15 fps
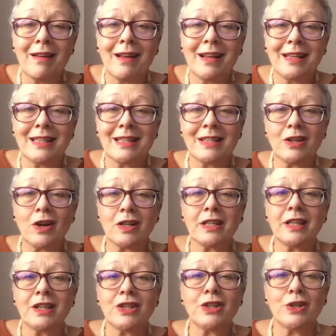
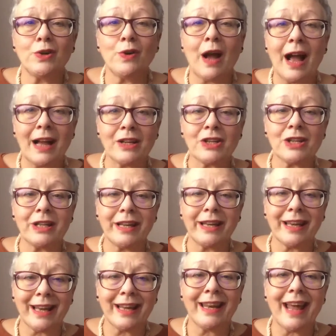starting to actually
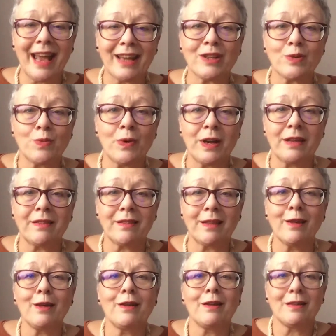connect with
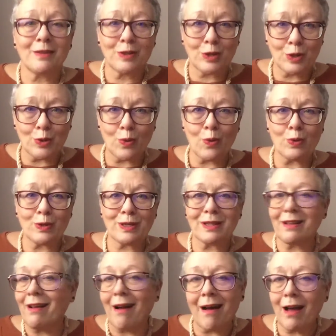source,
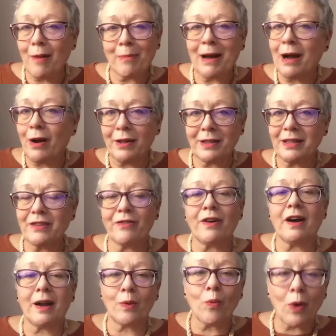the higher power, the
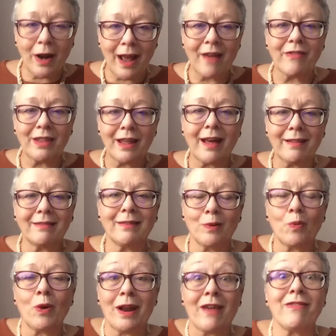divine, whatever
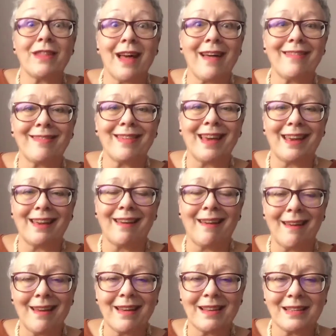that thing
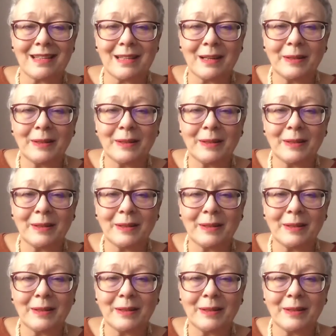is.